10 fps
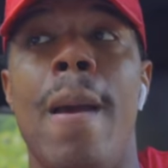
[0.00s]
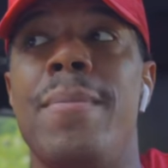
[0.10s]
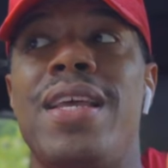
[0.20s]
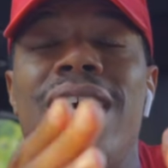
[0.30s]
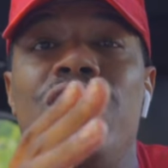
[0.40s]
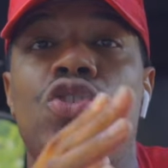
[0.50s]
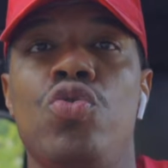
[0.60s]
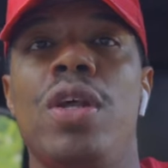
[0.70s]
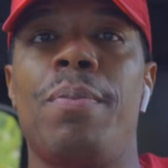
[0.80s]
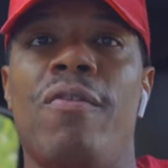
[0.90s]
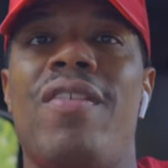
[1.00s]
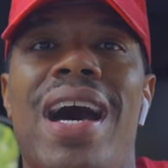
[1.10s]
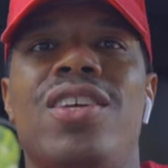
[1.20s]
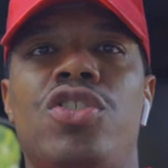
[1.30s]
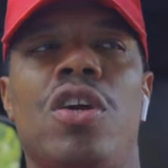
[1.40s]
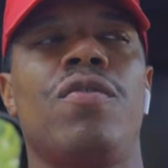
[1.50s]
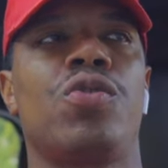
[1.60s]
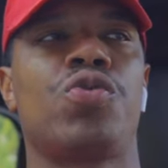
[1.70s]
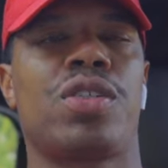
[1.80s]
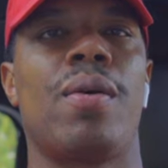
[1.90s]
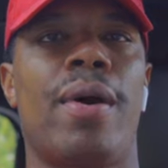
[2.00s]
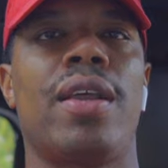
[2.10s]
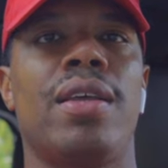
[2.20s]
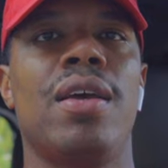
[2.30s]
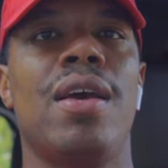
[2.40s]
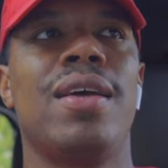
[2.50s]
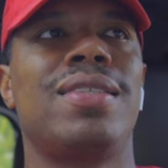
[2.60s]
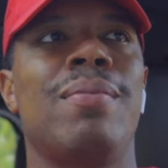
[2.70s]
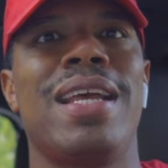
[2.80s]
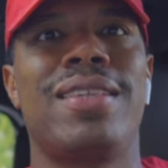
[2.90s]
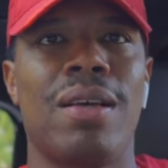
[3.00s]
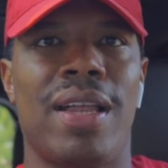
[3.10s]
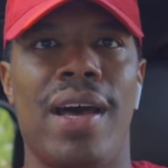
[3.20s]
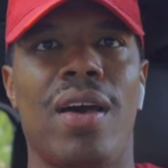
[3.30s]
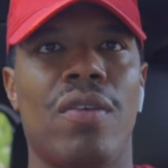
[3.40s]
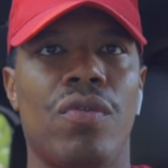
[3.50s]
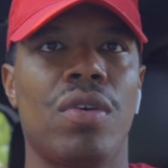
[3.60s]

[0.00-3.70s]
because you didn't provide a service for somebody to make them laugh.